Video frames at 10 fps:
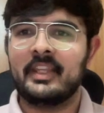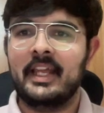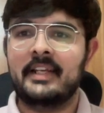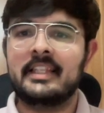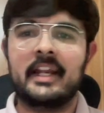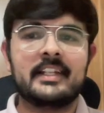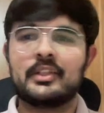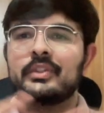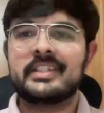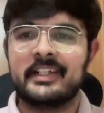And that is
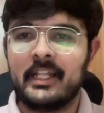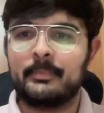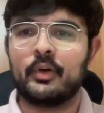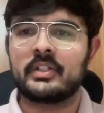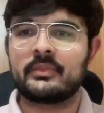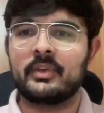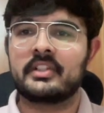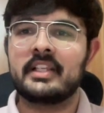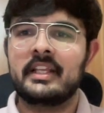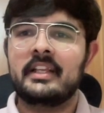how this entire product
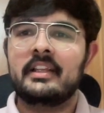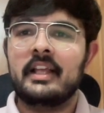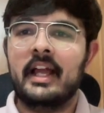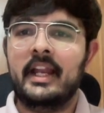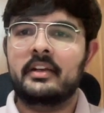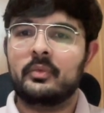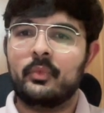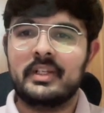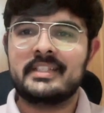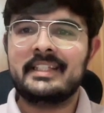works. And
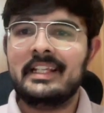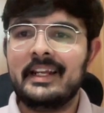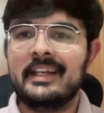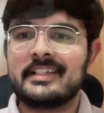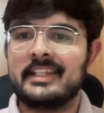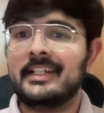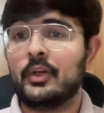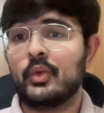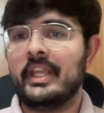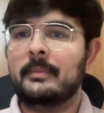once the lenders say that,
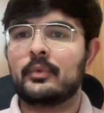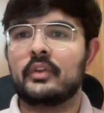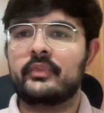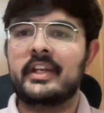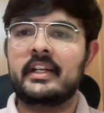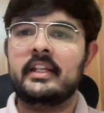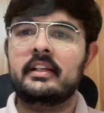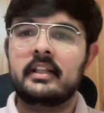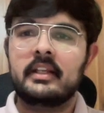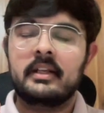okay, I'm confident
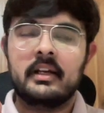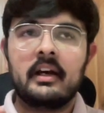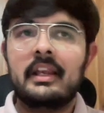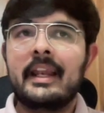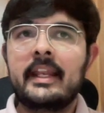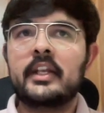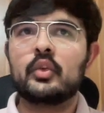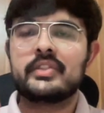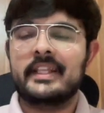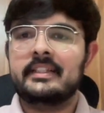in lending
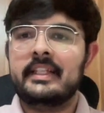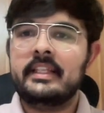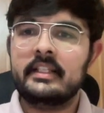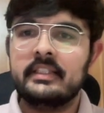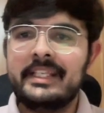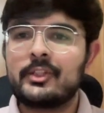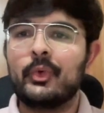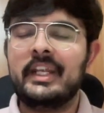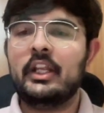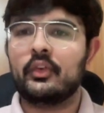to say these
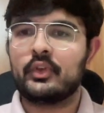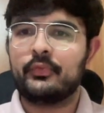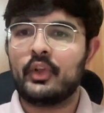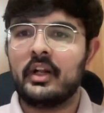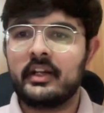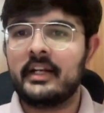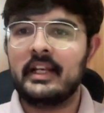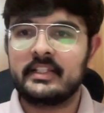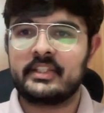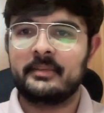20 out of your 100
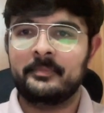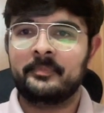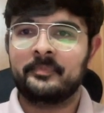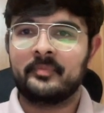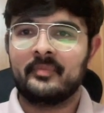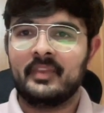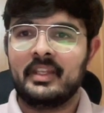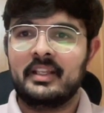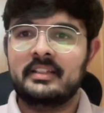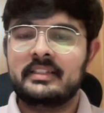list,
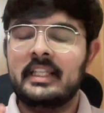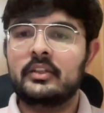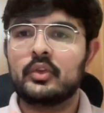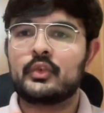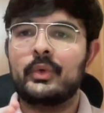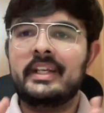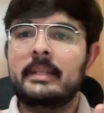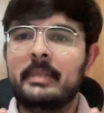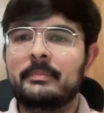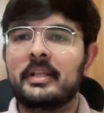then those 20
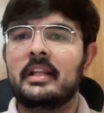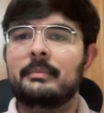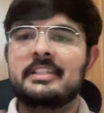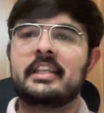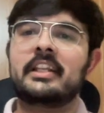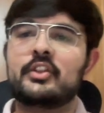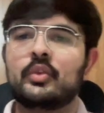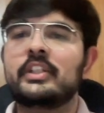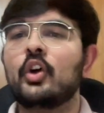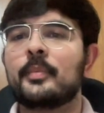people are basically
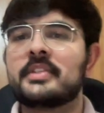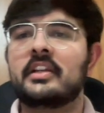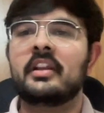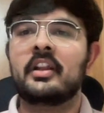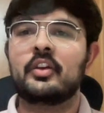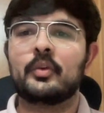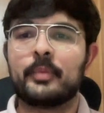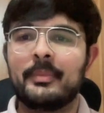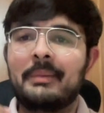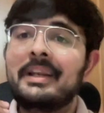shown the option to
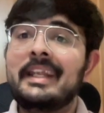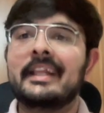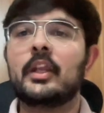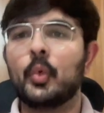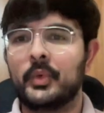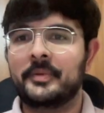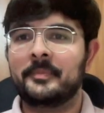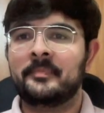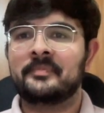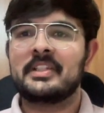probably take a loan.
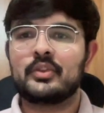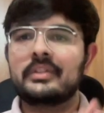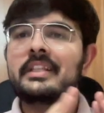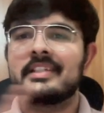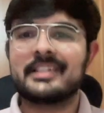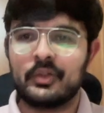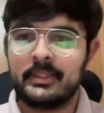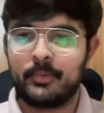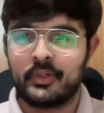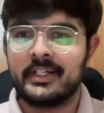So this is how the
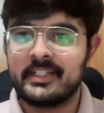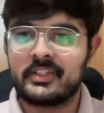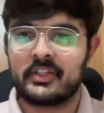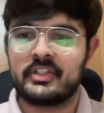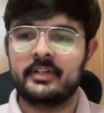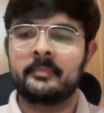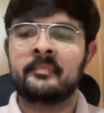product is structured.